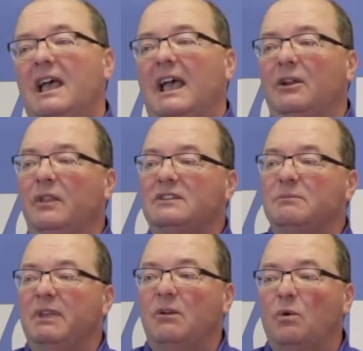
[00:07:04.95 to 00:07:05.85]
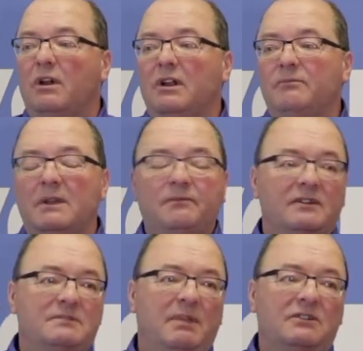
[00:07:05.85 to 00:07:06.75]
I know that's a big word, but
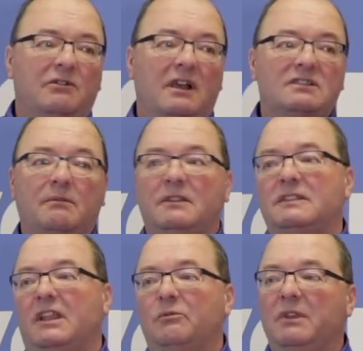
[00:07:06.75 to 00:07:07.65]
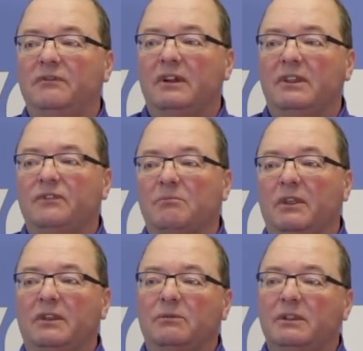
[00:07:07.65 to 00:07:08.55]
for spectroscopists they would be fairly
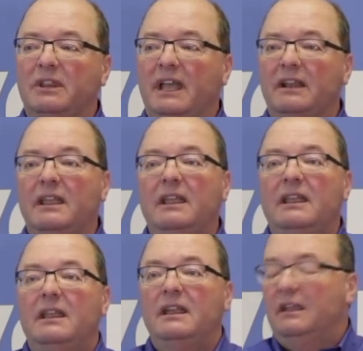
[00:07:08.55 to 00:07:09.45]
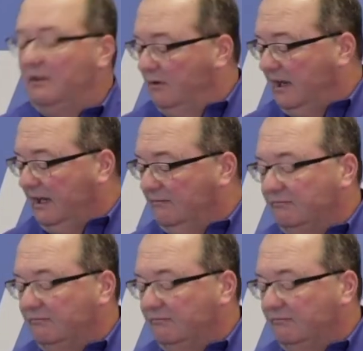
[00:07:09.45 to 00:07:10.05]
familiar with that. Okay.